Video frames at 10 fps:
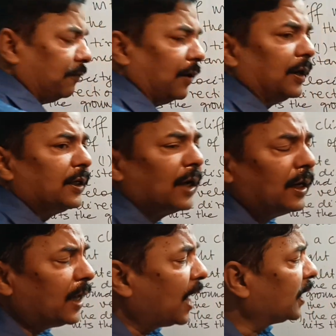
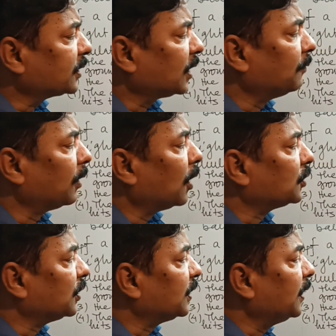vertical direction
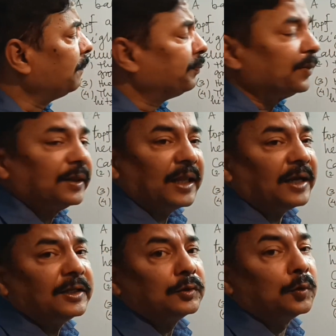velocity,
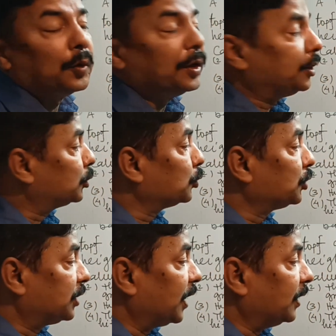that is going to
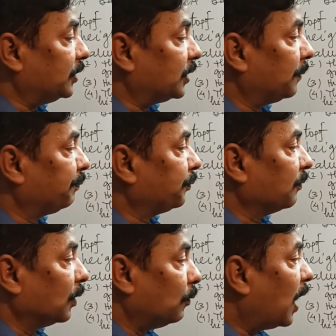change.
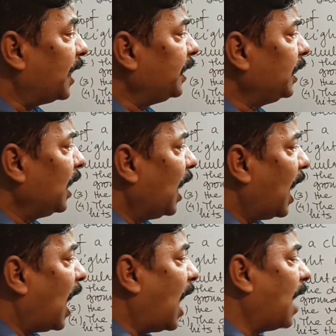Why?
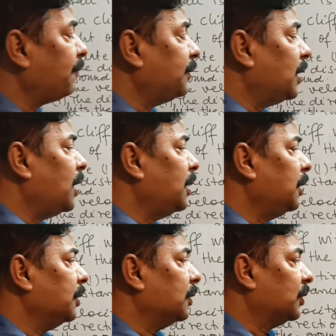
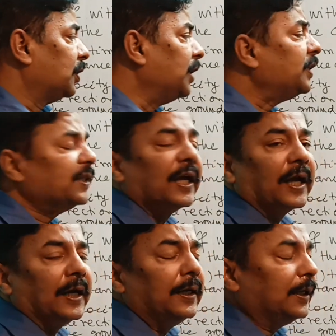After 3
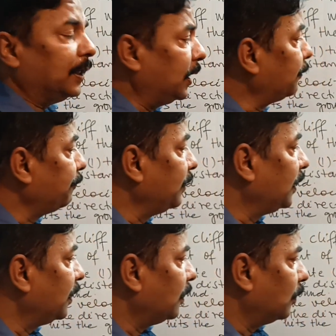seconds, if
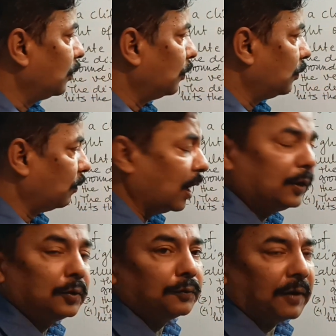we
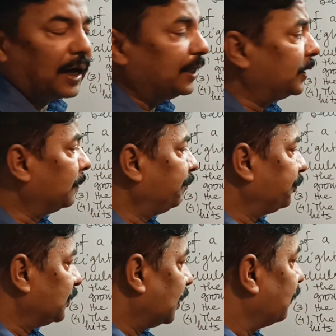want to find
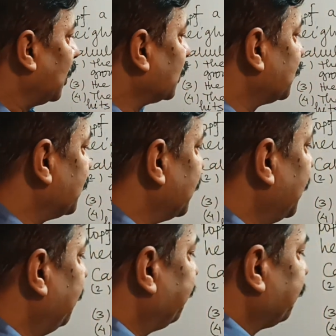the
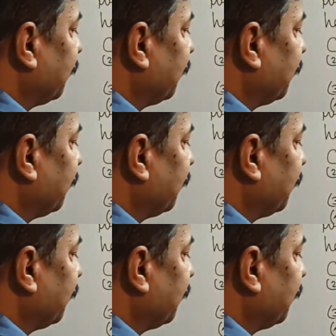velocity